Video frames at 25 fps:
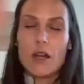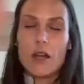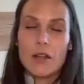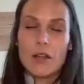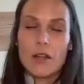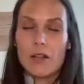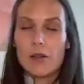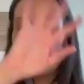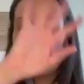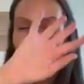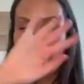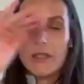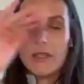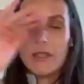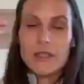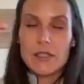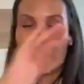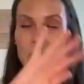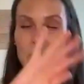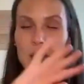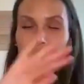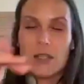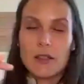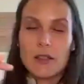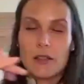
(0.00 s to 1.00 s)
are
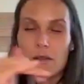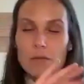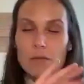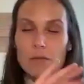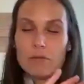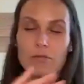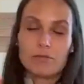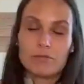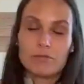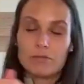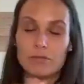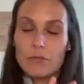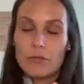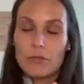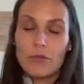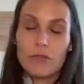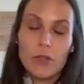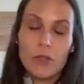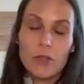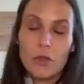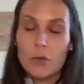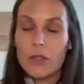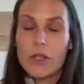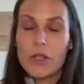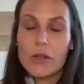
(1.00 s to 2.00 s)
basically
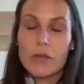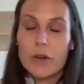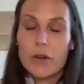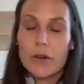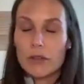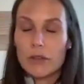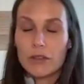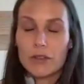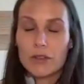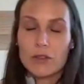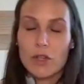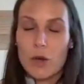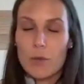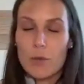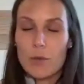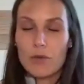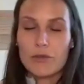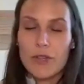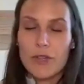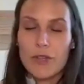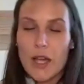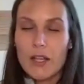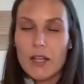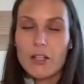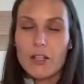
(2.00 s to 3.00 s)
floating around the top of
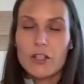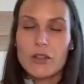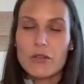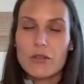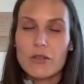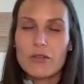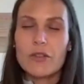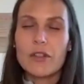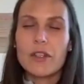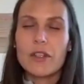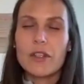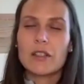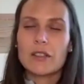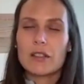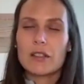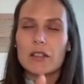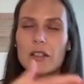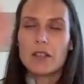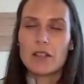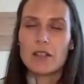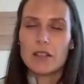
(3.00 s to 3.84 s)
your energy field